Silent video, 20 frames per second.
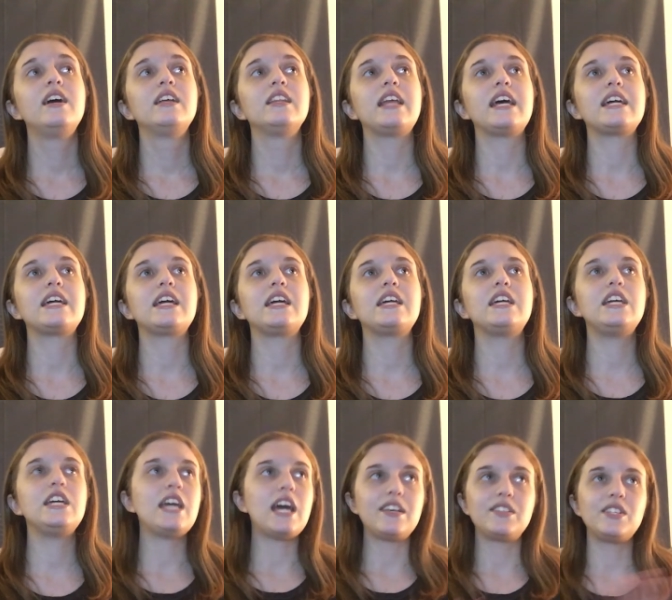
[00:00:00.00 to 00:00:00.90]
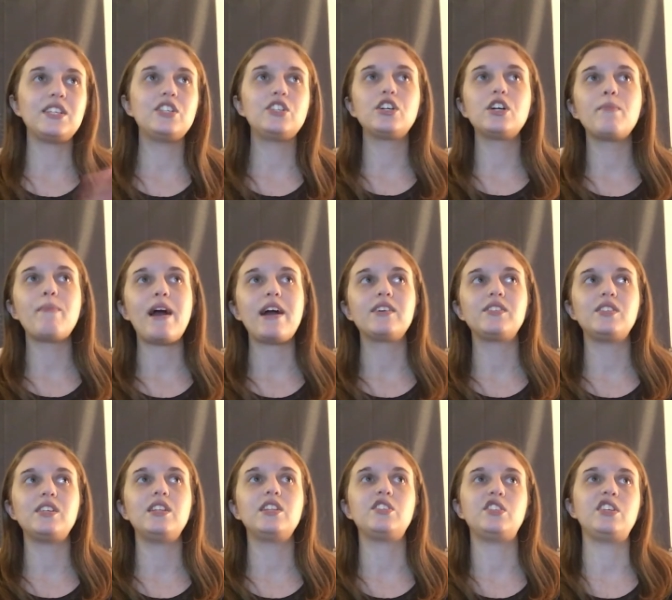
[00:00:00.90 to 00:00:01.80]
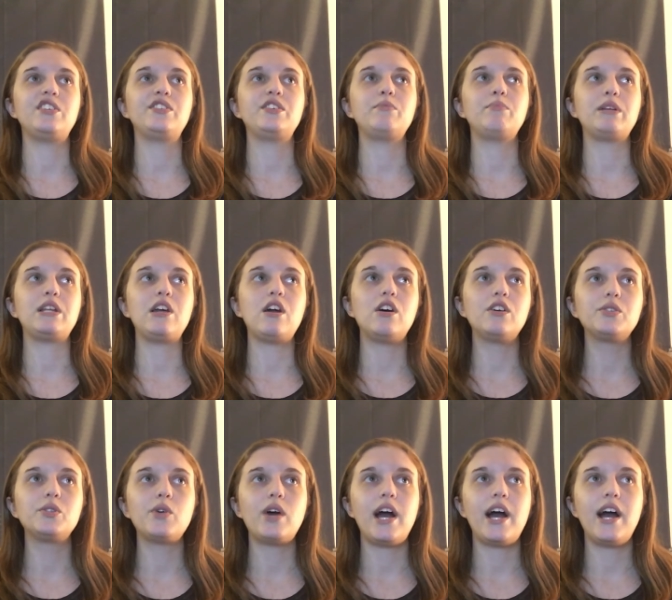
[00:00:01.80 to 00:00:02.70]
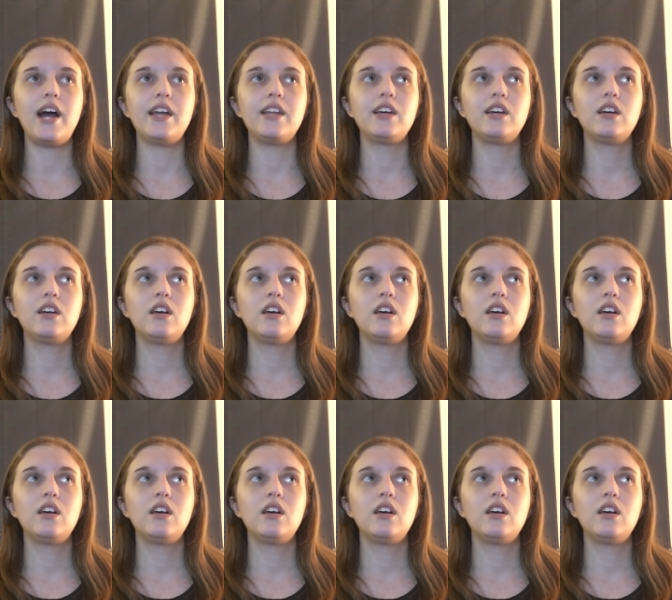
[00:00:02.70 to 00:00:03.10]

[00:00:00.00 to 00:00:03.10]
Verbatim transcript: like he, yes he took a backseat this season but he also had